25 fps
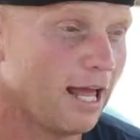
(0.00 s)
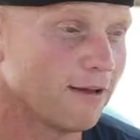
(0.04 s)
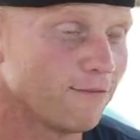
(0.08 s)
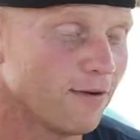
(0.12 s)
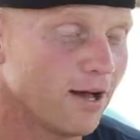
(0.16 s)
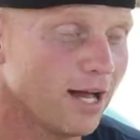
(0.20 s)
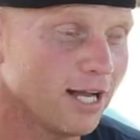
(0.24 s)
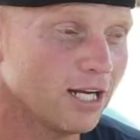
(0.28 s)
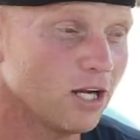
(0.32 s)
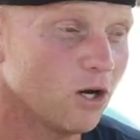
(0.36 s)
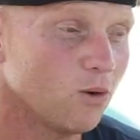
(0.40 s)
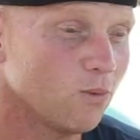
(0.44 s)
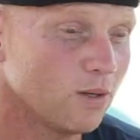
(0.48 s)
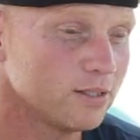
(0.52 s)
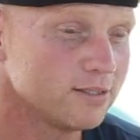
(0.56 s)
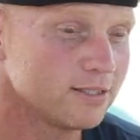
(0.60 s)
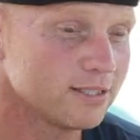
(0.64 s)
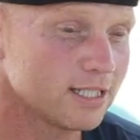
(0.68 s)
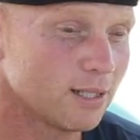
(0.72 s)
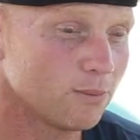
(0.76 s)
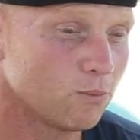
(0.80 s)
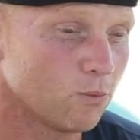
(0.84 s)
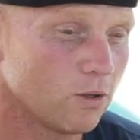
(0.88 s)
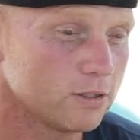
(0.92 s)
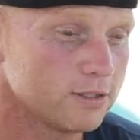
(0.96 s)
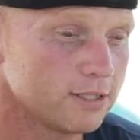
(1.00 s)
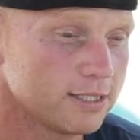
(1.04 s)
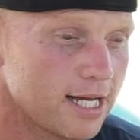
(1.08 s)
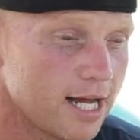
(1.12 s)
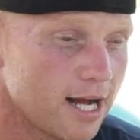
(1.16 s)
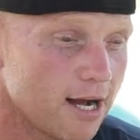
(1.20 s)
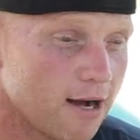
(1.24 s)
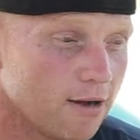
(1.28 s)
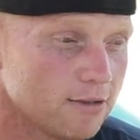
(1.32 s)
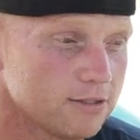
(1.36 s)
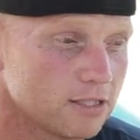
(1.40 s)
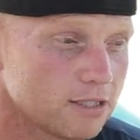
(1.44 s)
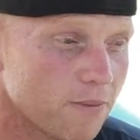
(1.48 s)
if I go in someone's
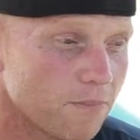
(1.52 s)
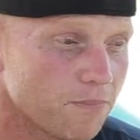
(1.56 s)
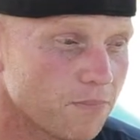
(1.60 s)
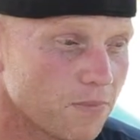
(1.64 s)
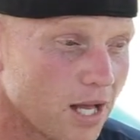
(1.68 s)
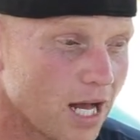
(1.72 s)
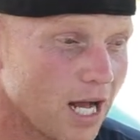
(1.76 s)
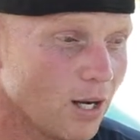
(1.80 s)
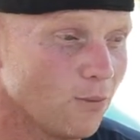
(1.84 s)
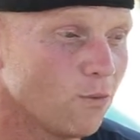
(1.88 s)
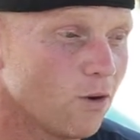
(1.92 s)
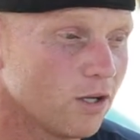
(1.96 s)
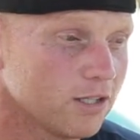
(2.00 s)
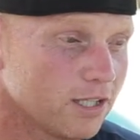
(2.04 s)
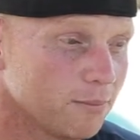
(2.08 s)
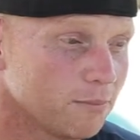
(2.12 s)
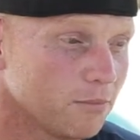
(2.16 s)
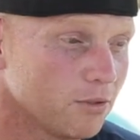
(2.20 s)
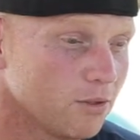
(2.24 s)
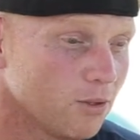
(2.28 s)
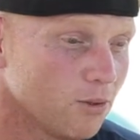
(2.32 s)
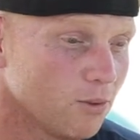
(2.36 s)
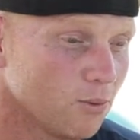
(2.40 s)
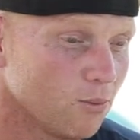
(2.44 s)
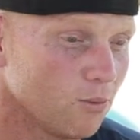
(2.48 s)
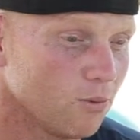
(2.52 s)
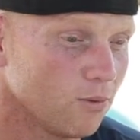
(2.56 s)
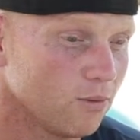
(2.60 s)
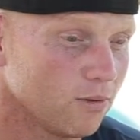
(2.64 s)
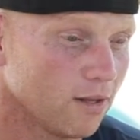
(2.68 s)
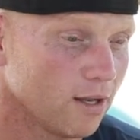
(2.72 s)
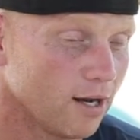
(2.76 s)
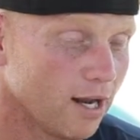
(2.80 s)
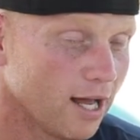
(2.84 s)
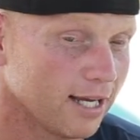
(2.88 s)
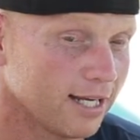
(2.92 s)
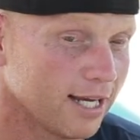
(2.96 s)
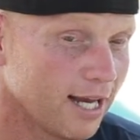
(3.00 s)
house, I want them to know
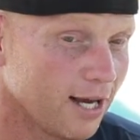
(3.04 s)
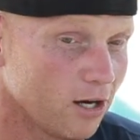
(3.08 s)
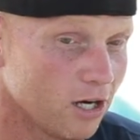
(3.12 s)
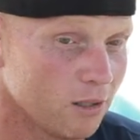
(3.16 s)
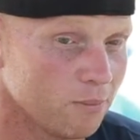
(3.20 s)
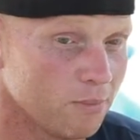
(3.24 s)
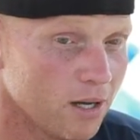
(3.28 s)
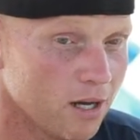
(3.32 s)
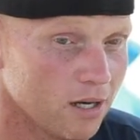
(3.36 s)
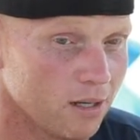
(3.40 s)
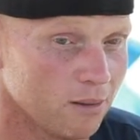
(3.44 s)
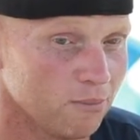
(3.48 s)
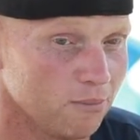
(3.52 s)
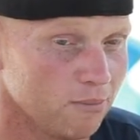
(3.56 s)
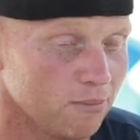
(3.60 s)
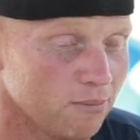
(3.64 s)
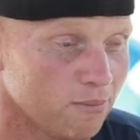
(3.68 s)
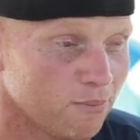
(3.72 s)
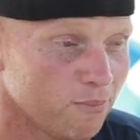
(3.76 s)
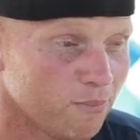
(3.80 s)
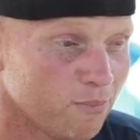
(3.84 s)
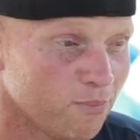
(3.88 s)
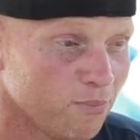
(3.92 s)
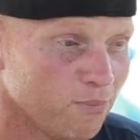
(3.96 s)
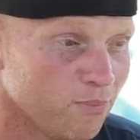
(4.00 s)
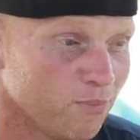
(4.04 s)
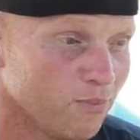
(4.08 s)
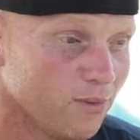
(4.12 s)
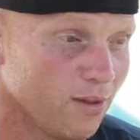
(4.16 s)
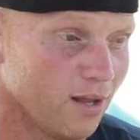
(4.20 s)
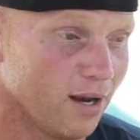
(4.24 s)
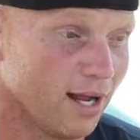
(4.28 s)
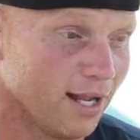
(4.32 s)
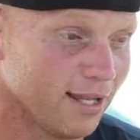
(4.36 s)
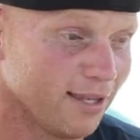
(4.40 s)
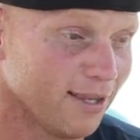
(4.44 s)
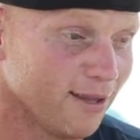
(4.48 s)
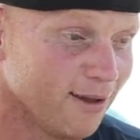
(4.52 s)
that I care about them,
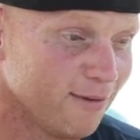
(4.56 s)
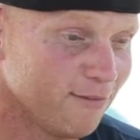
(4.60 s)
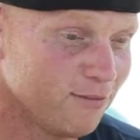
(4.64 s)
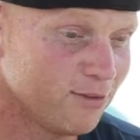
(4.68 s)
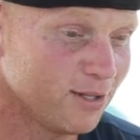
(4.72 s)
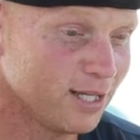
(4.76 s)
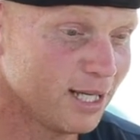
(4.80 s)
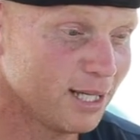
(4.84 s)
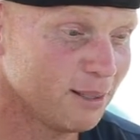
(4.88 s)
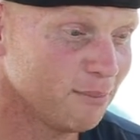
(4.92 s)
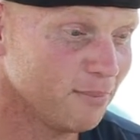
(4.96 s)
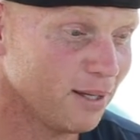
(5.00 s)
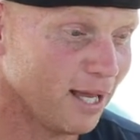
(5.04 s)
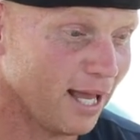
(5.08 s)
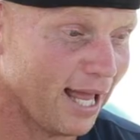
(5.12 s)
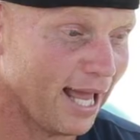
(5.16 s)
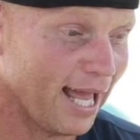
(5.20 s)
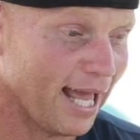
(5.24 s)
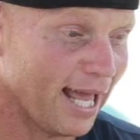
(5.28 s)
that I love them.